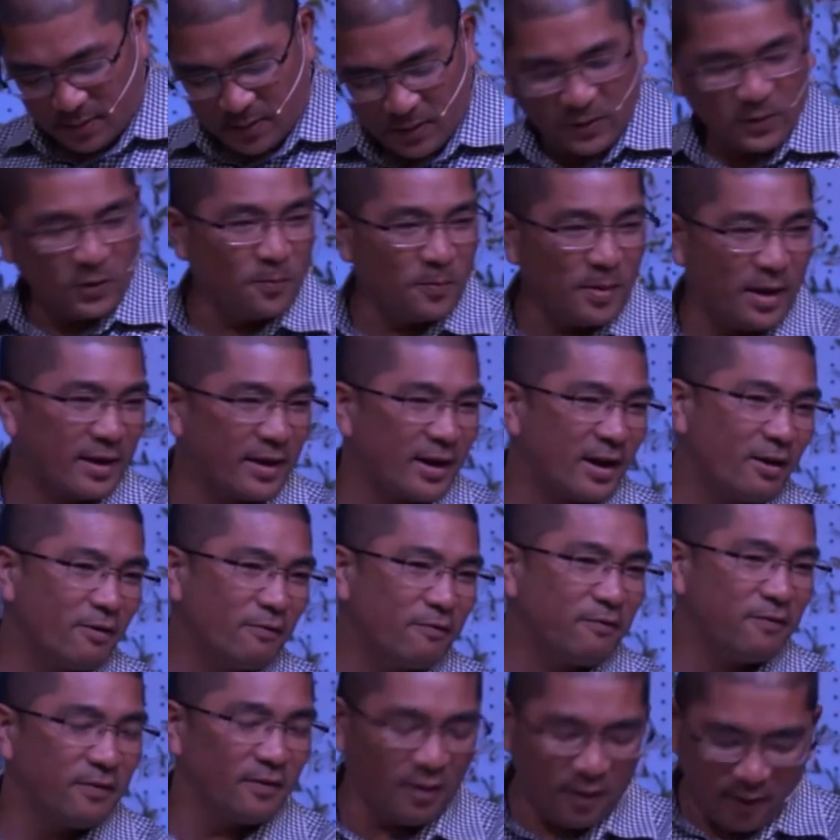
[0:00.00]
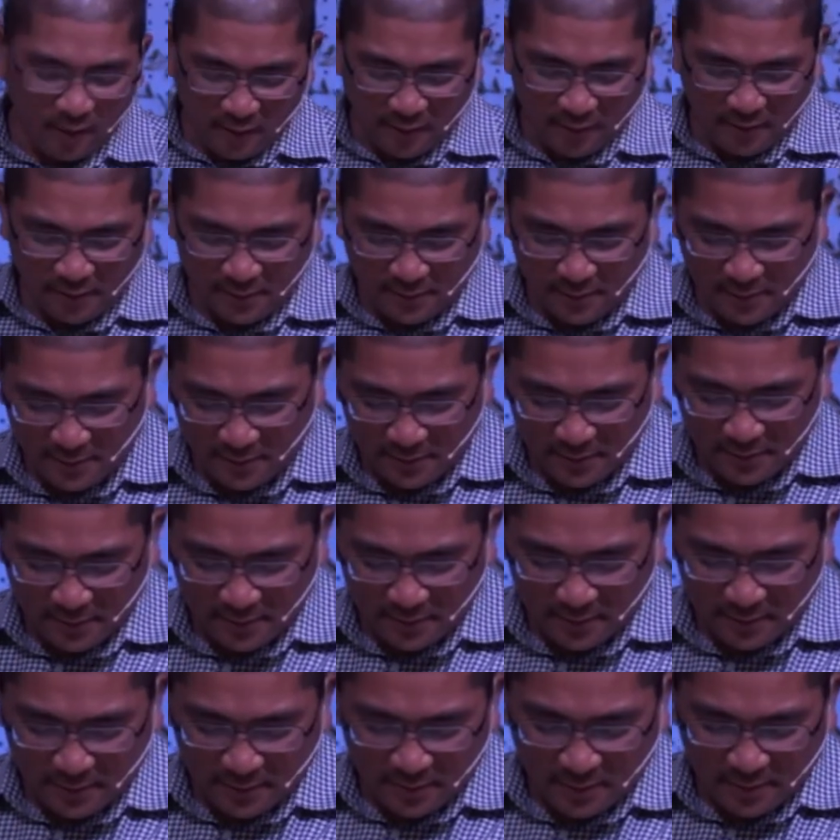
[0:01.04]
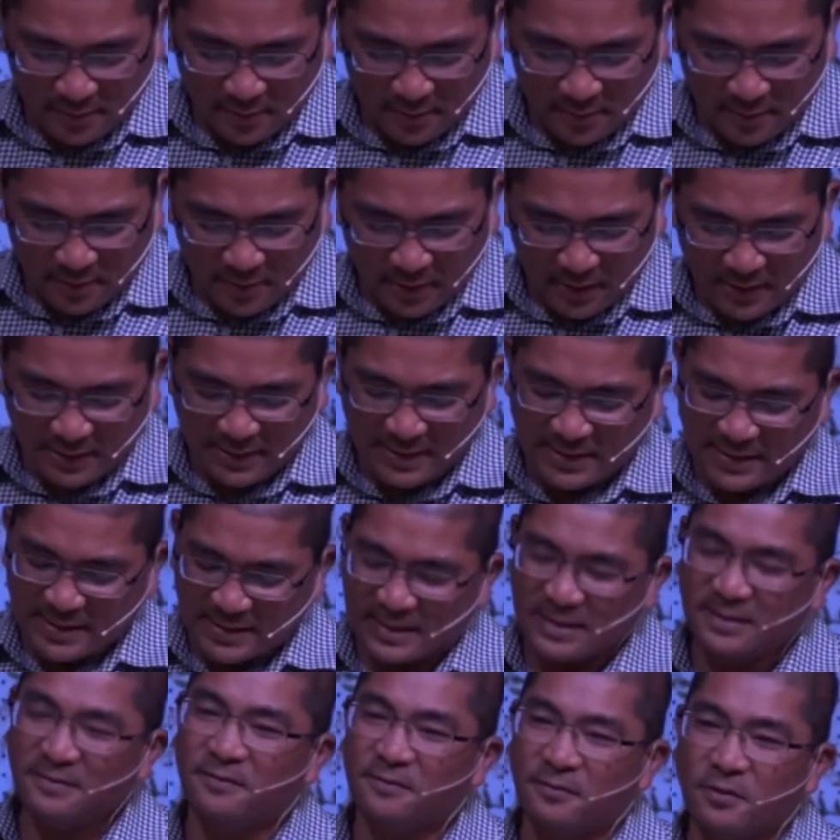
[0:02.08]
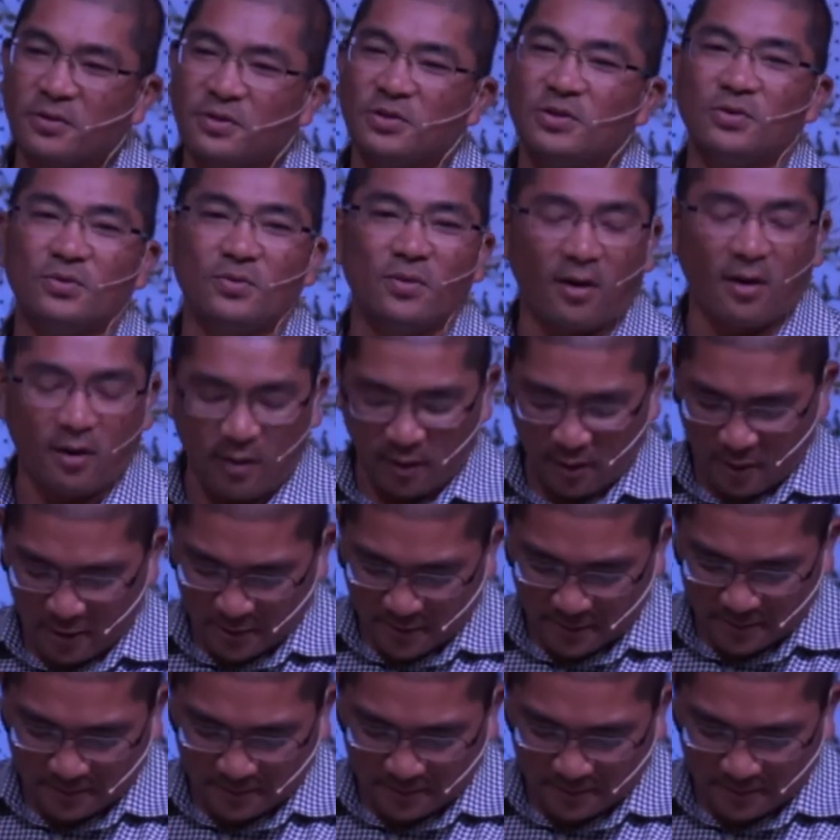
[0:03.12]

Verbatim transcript: No matter how flawed and sinful you are,